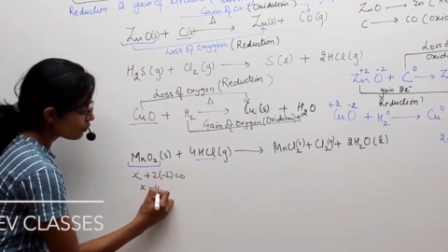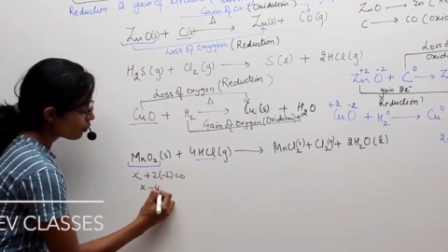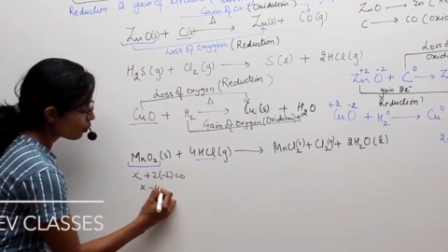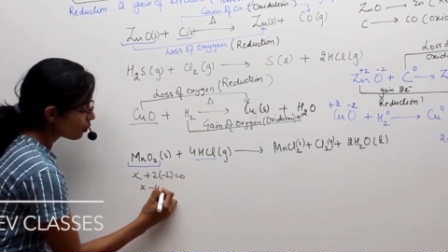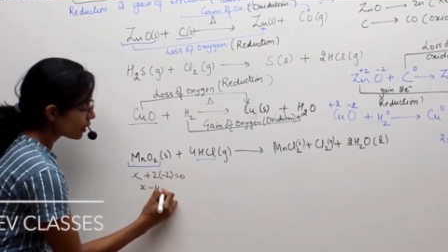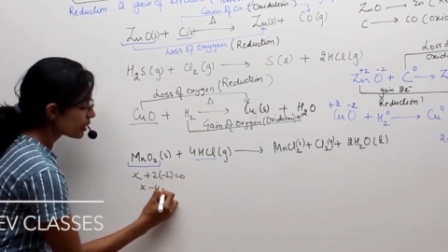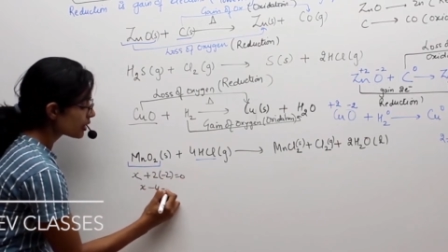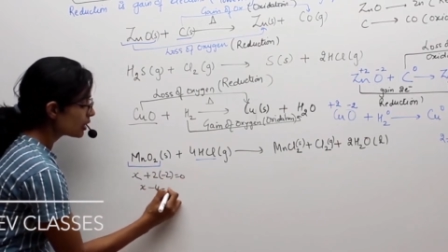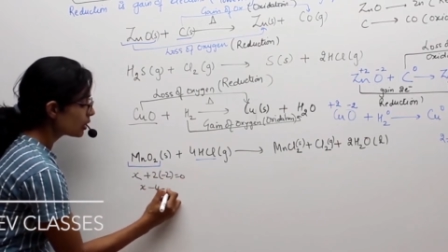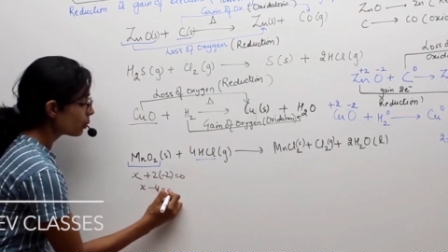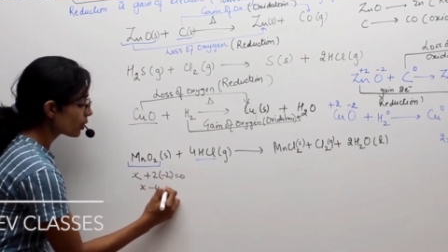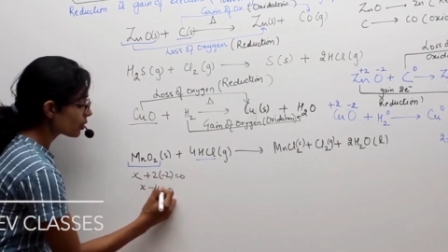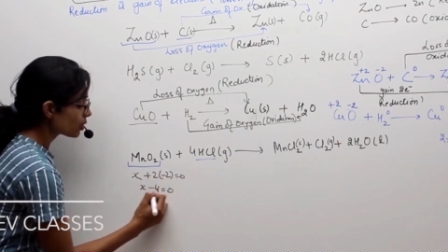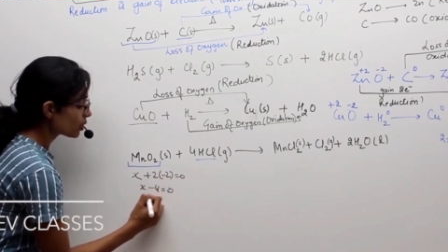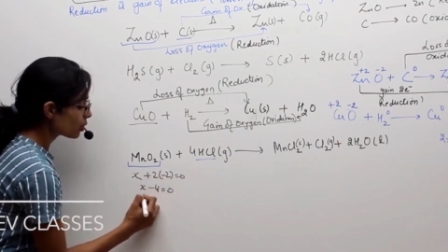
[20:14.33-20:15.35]
4 is
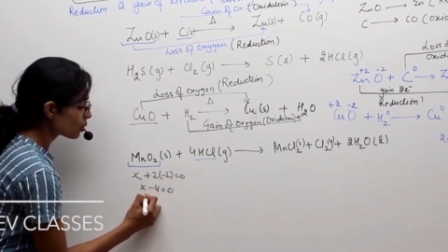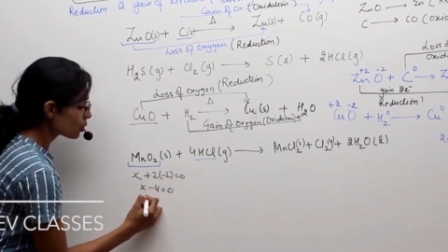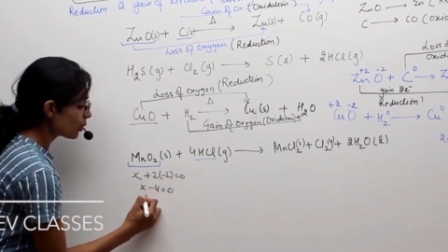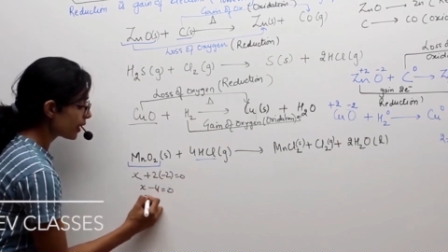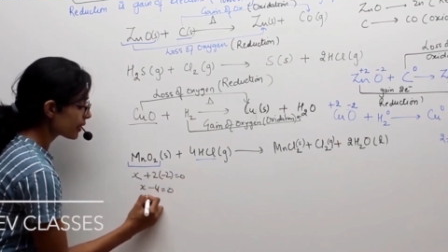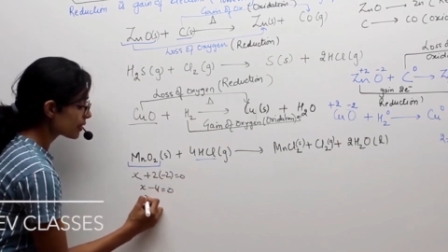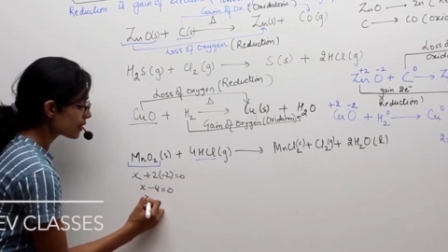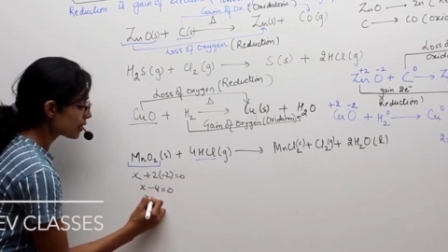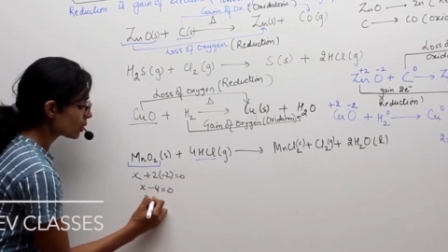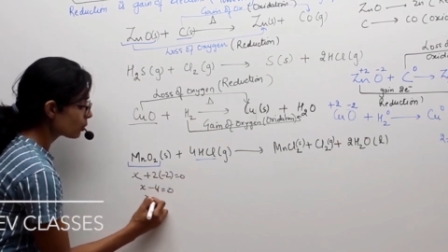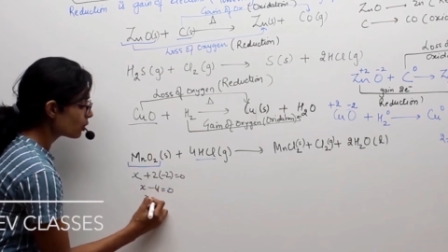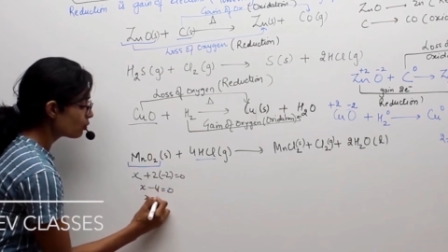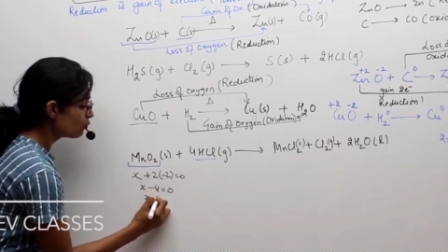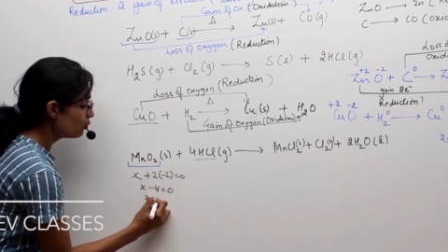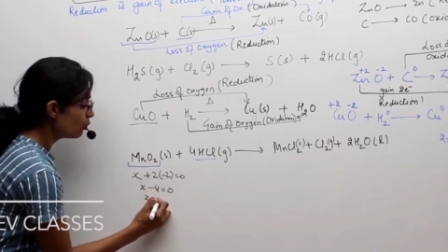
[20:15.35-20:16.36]
equal to 0, so X is
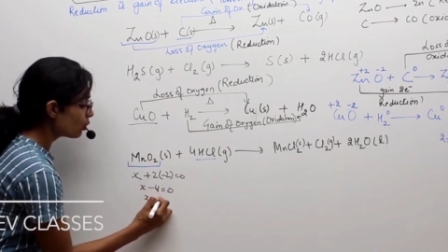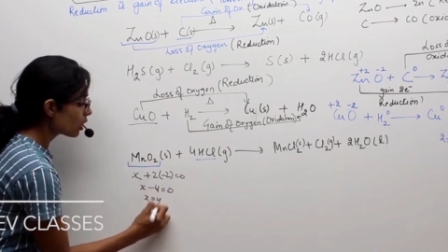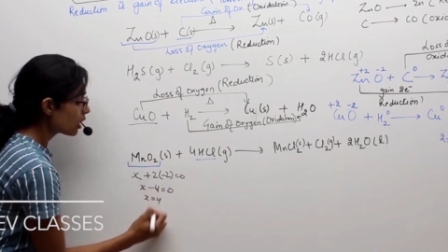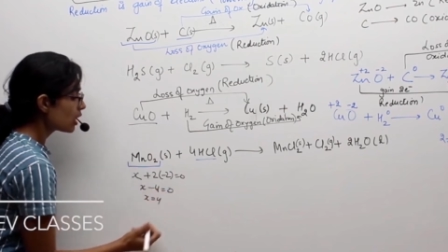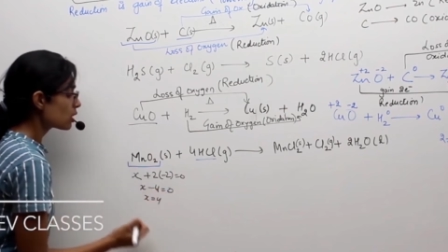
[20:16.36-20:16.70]
equal to 4.